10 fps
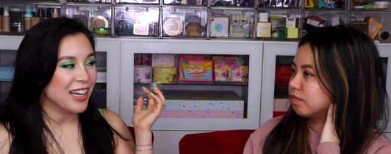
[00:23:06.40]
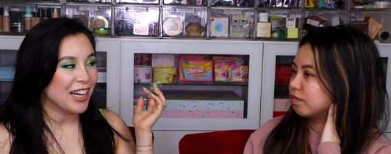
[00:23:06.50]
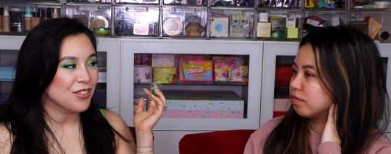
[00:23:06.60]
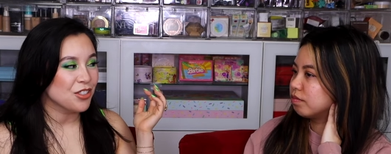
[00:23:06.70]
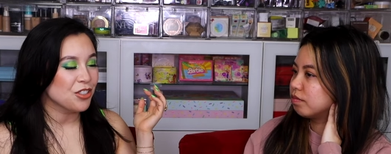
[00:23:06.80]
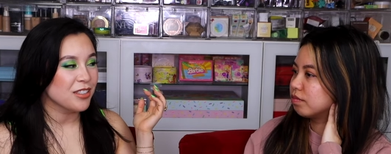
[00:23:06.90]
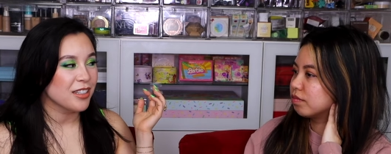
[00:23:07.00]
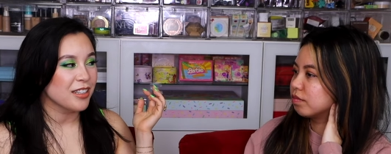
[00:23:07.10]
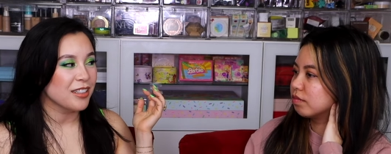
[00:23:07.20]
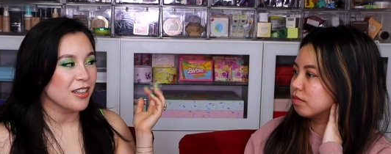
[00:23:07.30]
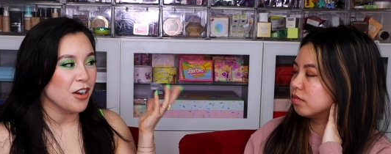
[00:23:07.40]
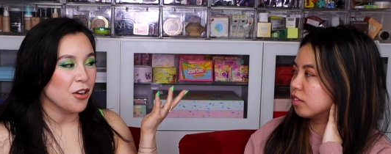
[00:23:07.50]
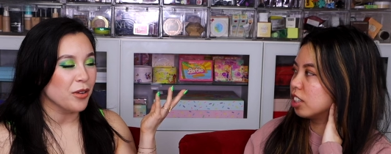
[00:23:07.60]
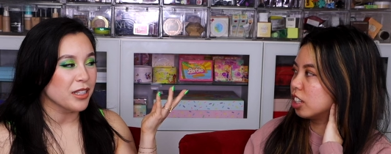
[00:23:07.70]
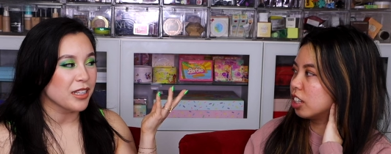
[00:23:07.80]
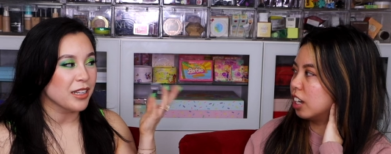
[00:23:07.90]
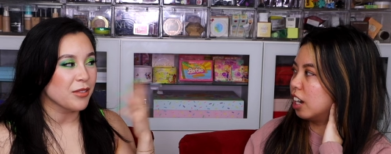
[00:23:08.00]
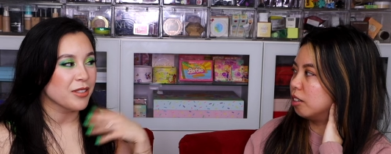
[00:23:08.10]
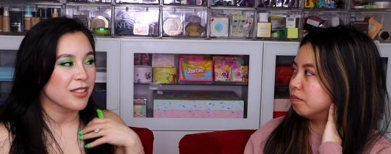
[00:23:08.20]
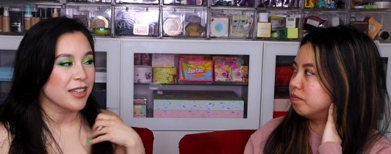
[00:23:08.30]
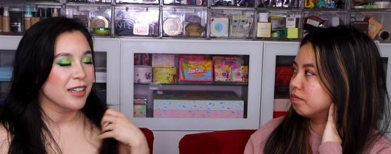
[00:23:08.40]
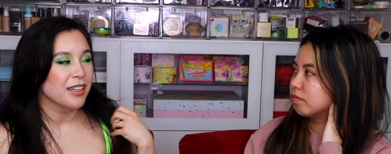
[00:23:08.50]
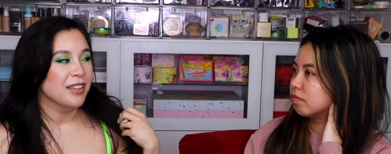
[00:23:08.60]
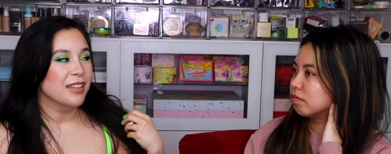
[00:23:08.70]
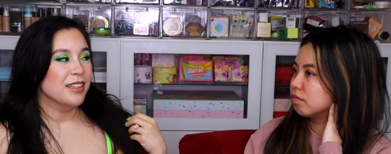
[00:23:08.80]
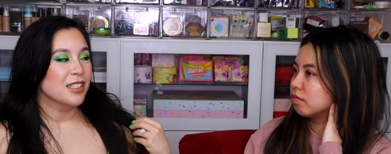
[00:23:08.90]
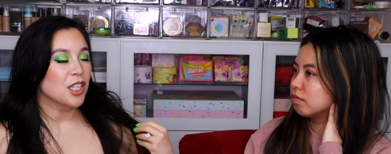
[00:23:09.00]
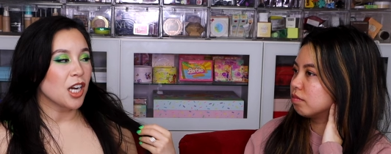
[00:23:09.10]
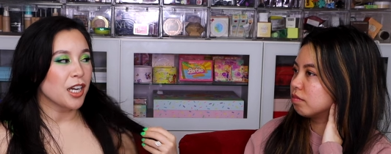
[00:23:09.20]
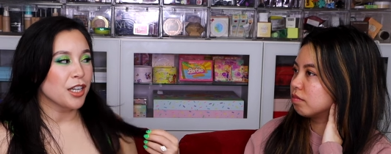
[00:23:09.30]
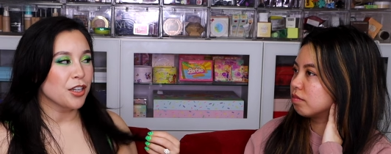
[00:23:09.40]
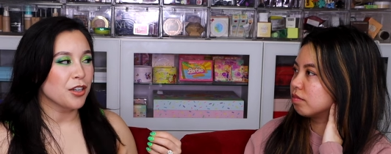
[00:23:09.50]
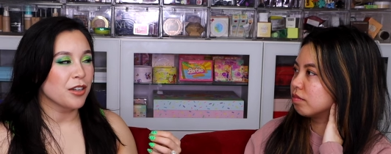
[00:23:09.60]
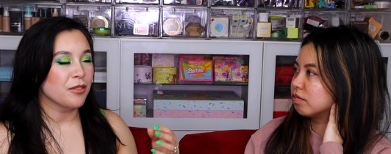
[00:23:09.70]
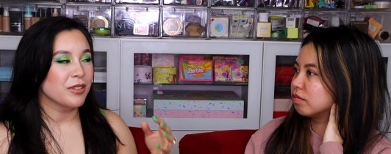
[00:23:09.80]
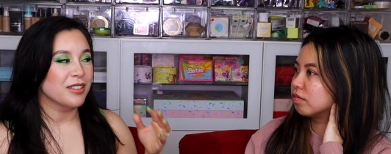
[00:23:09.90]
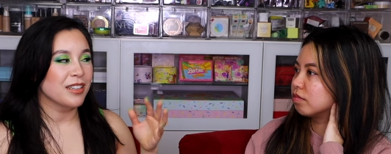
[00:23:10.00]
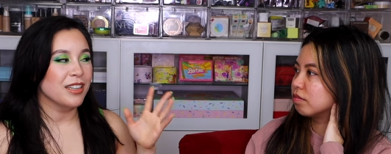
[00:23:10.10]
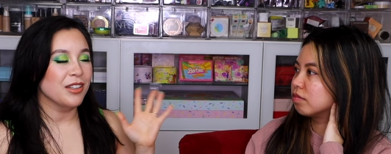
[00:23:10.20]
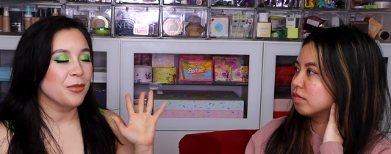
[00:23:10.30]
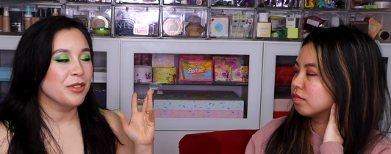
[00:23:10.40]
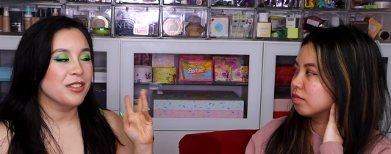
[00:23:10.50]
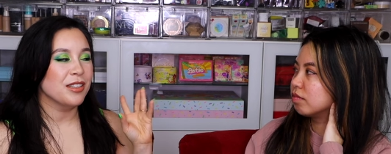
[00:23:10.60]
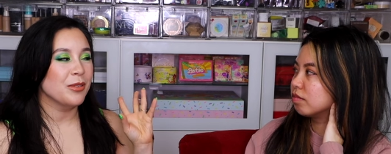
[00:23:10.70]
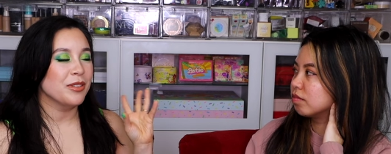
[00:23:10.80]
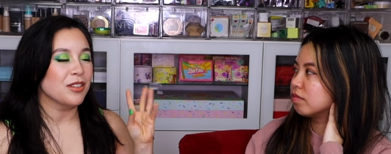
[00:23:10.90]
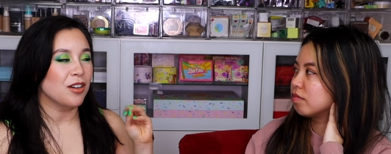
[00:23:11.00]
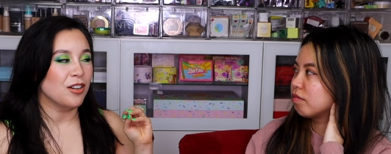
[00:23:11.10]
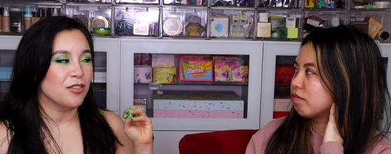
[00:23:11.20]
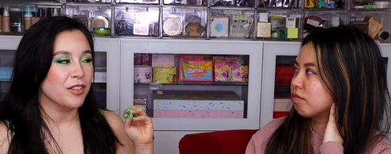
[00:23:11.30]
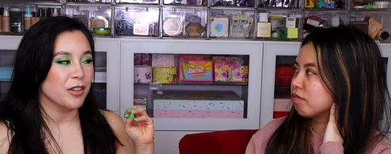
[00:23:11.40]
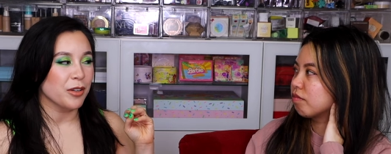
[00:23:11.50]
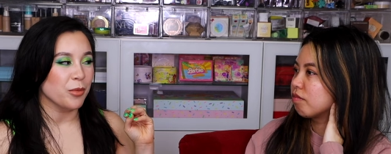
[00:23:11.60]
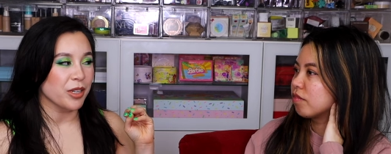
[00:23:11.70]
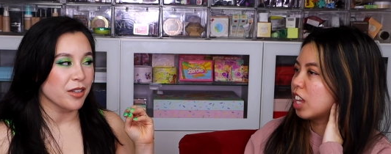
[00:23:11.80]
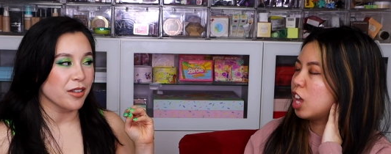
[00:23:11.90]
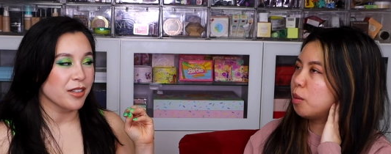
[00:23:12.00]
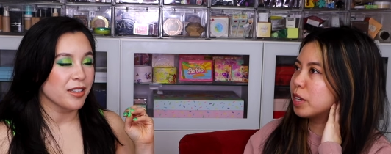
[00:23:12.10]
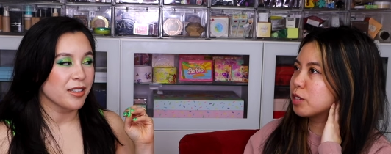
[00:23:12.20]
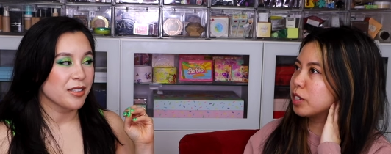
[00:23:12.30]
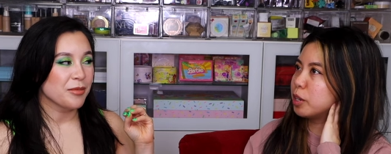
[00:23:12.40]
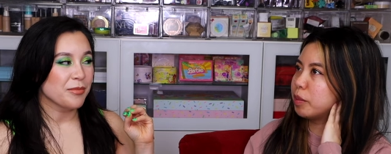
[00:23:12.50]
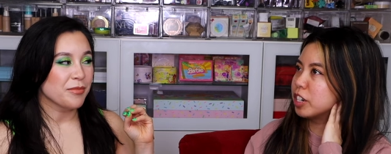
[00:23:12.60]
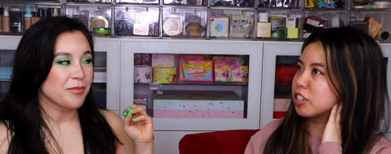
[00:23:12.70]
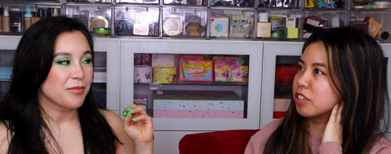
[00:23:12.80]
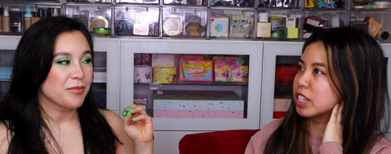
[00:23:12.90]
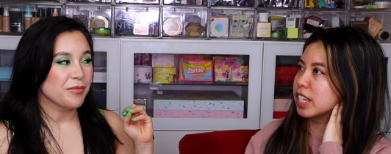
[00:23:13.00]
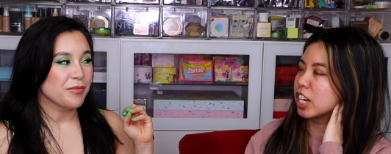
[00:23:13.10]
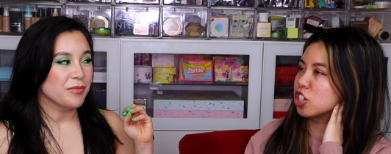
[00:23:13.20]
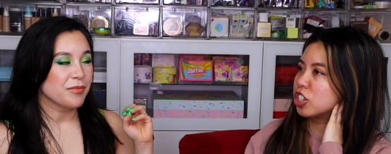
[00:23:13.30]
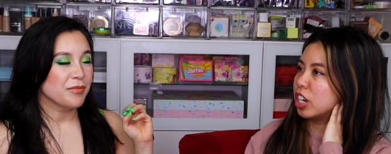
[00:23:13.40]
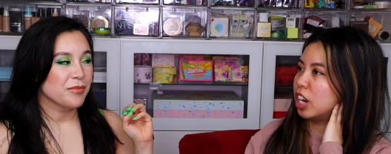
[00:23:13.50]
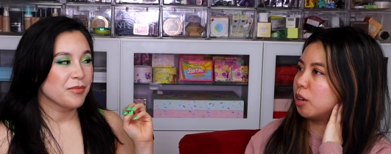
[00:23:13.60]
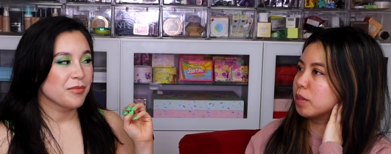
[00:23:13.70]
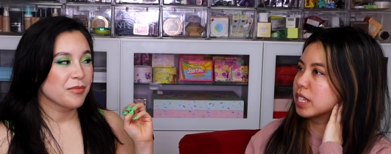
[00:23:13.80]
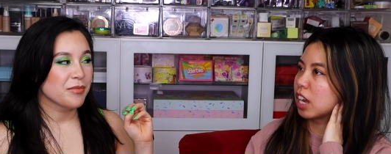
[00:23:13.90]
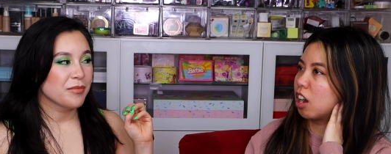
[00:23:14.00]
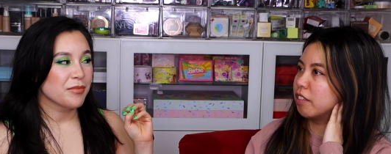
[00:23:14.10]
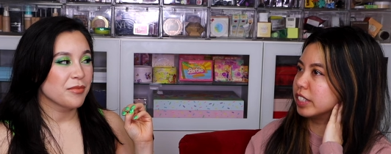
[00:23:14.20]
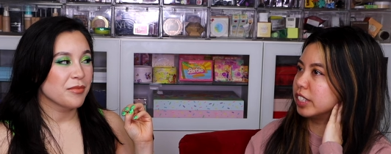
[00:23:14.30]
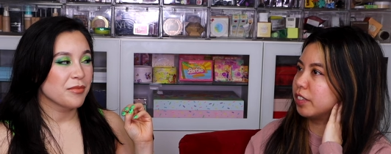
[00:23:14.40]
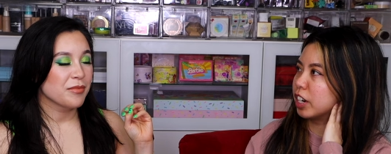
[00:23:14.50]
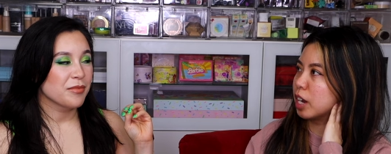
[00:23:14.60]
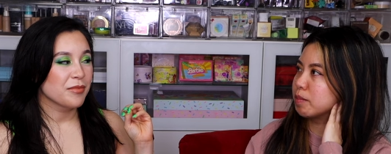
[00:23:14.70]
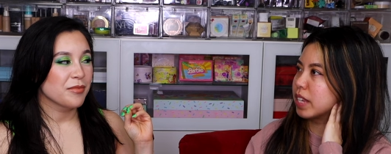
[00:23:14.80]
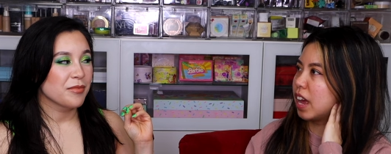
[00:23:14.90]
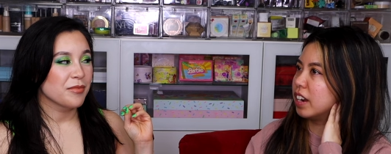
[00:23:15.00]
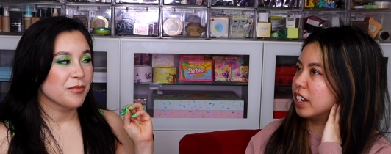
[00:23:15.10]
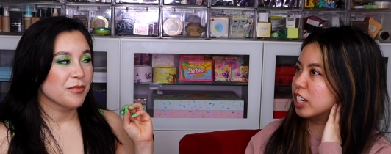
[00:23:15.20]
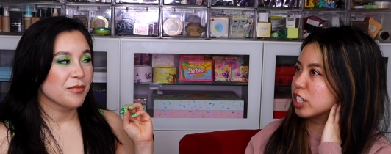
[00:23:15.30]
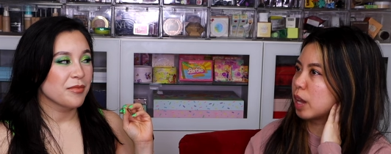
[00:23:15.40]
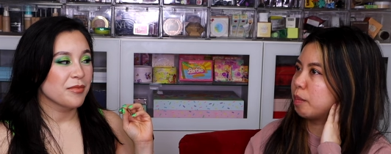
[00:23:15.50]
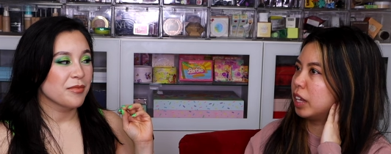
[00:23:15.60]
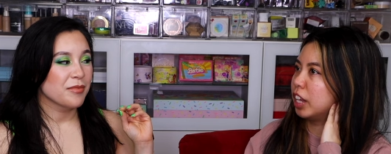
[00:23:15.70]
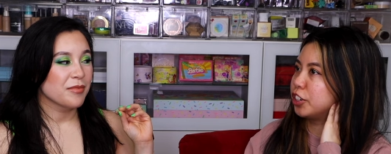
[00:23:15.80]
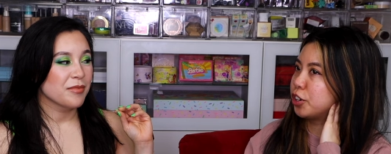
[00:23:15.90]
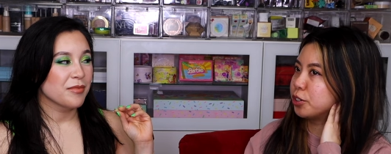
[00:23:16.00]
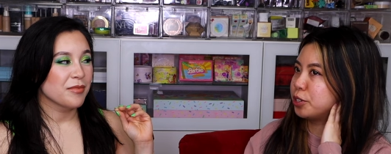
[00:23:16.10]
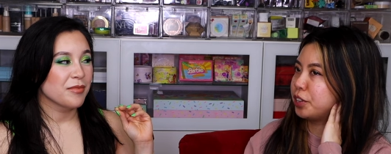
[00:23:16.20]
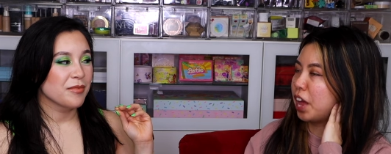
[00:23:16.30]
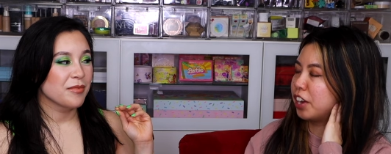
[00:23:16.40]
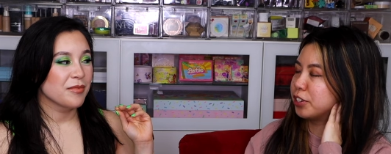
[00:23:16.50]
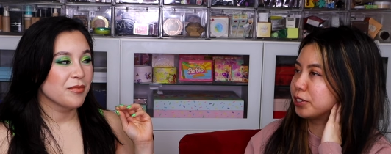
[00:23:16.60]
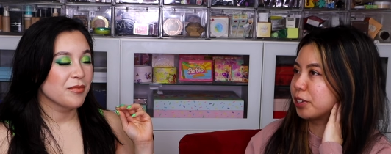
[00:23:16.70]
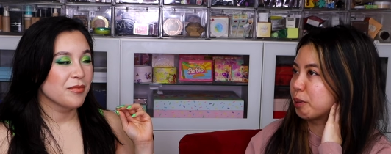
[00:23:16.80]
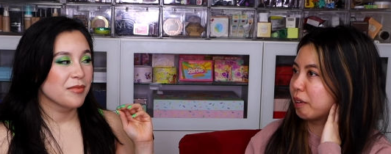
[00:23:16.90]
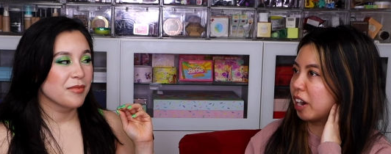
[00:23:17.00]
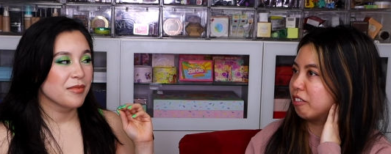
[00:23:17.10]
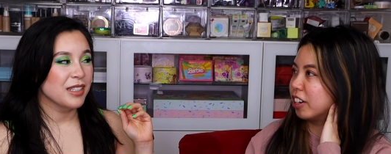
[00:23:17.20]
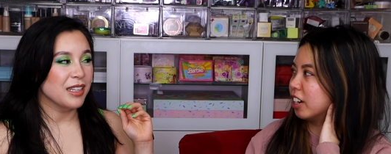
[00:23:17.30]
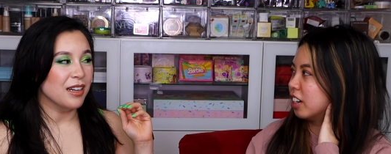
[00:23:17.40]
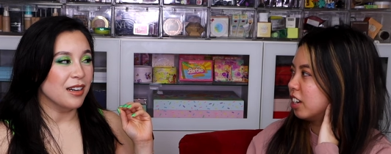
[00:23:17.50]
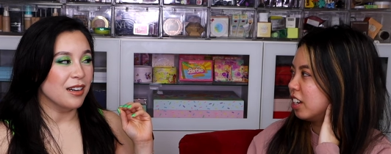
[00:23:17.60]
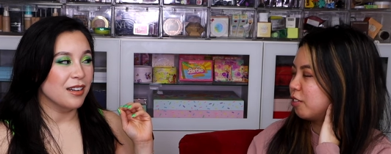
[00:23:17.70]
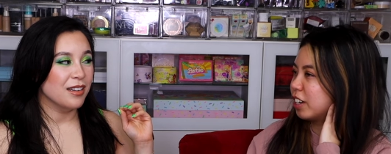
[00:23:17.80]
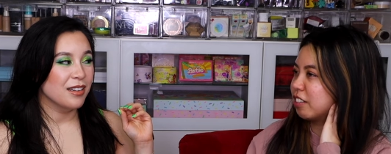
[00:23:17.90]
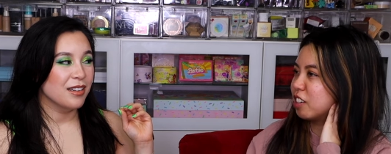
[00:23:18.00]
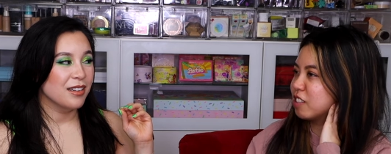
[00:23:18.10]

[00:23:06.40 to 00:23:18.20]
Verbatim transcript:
Speaker 1: after she said no and like yeah. was like talking to her. It was like it was it was all very weird. It was
Speaker 2: really weird too because like she was like obviously very upset and he just kept being like, Don't do that, don't or whatever. Yeah. Whatever it